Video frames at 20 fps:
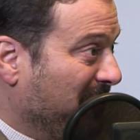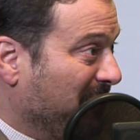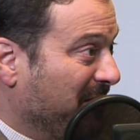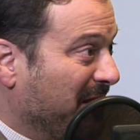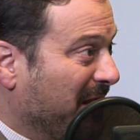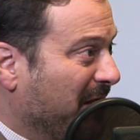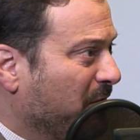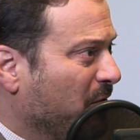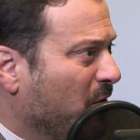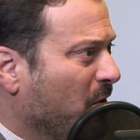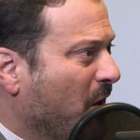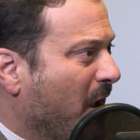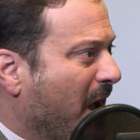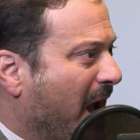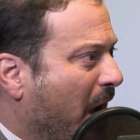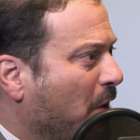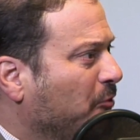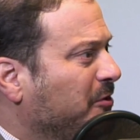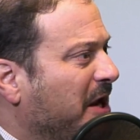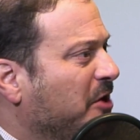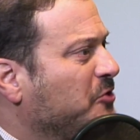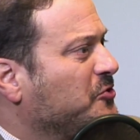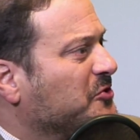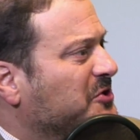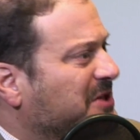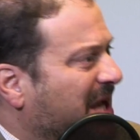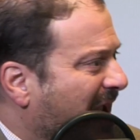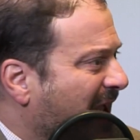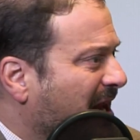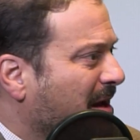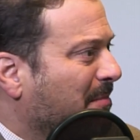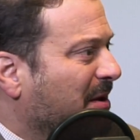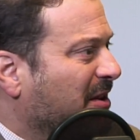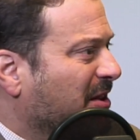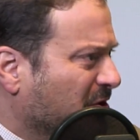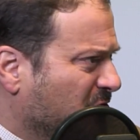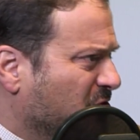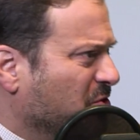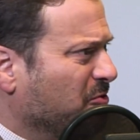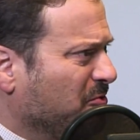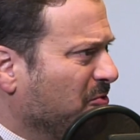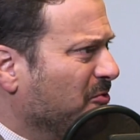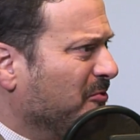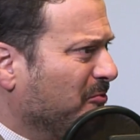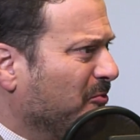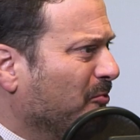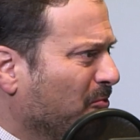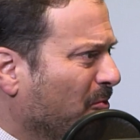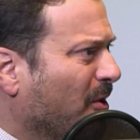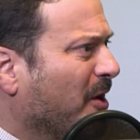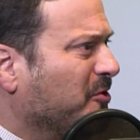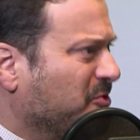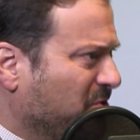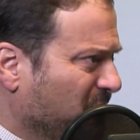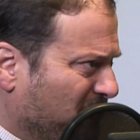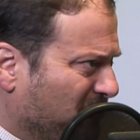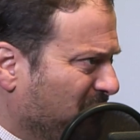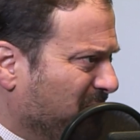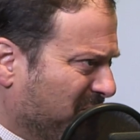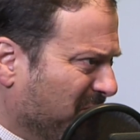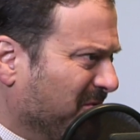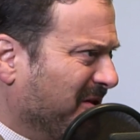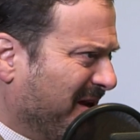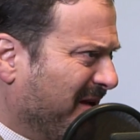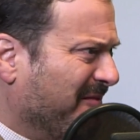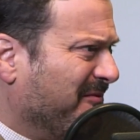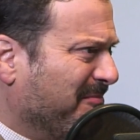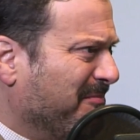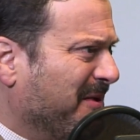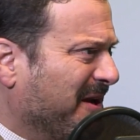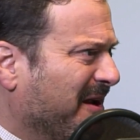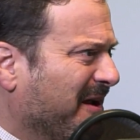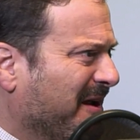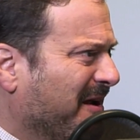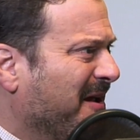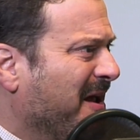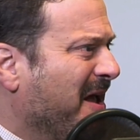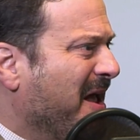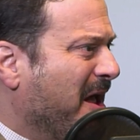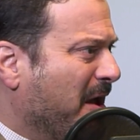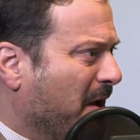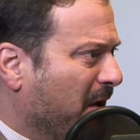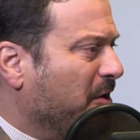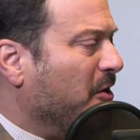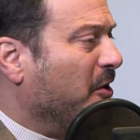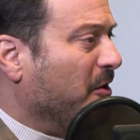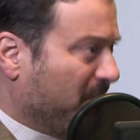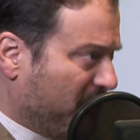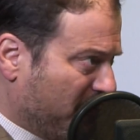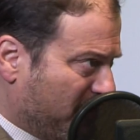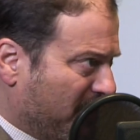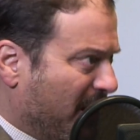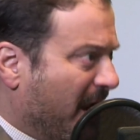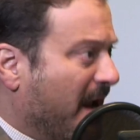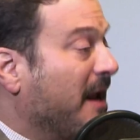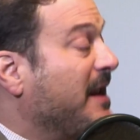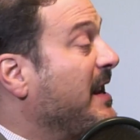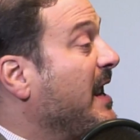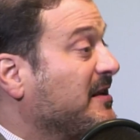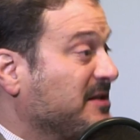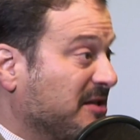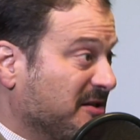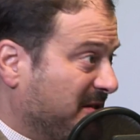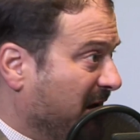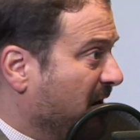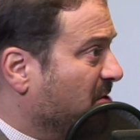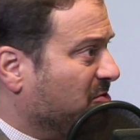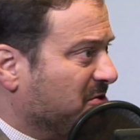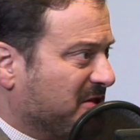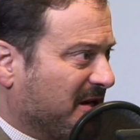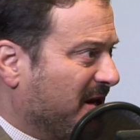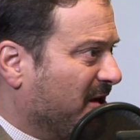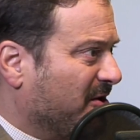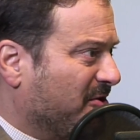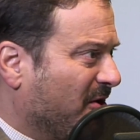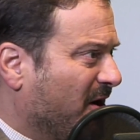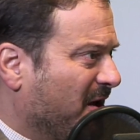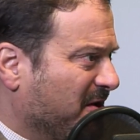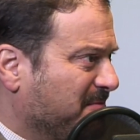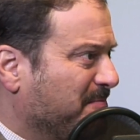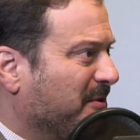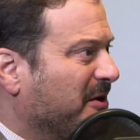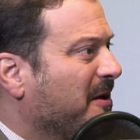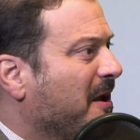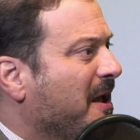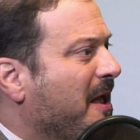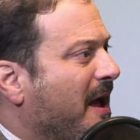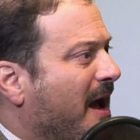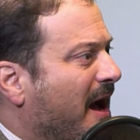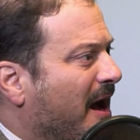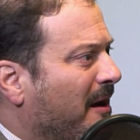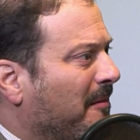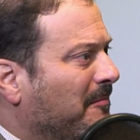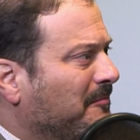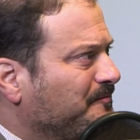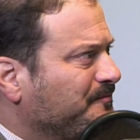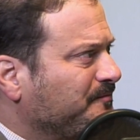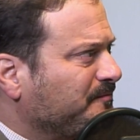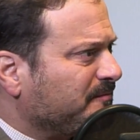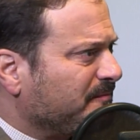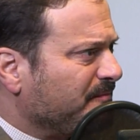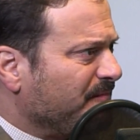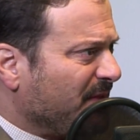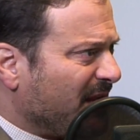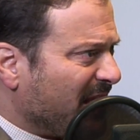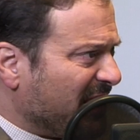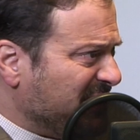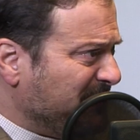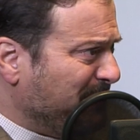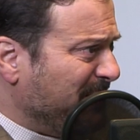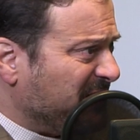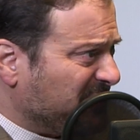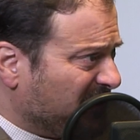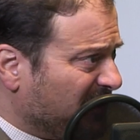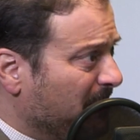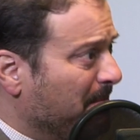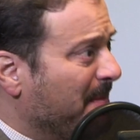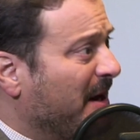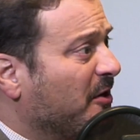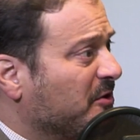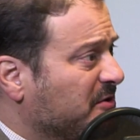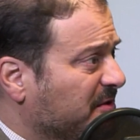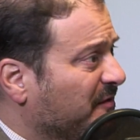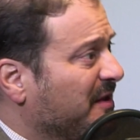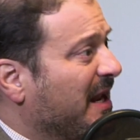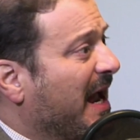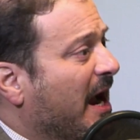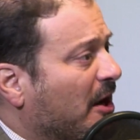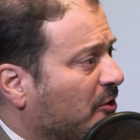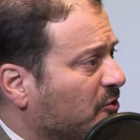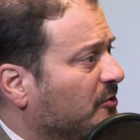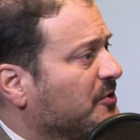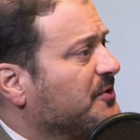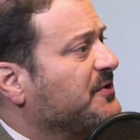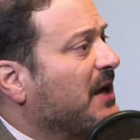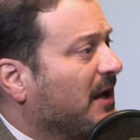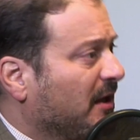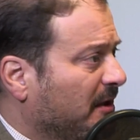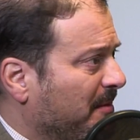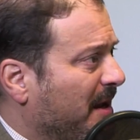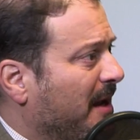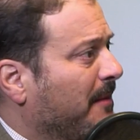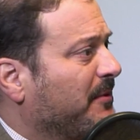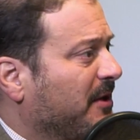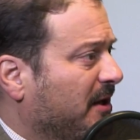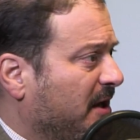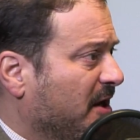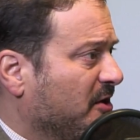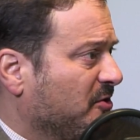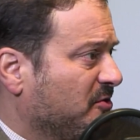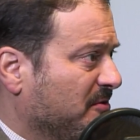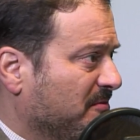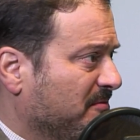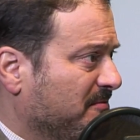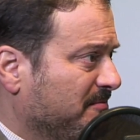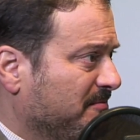then how dangerous can it be that you want to leave? Yes, it's dangerous to get across, but it speaks to the merits of the actual asylum application.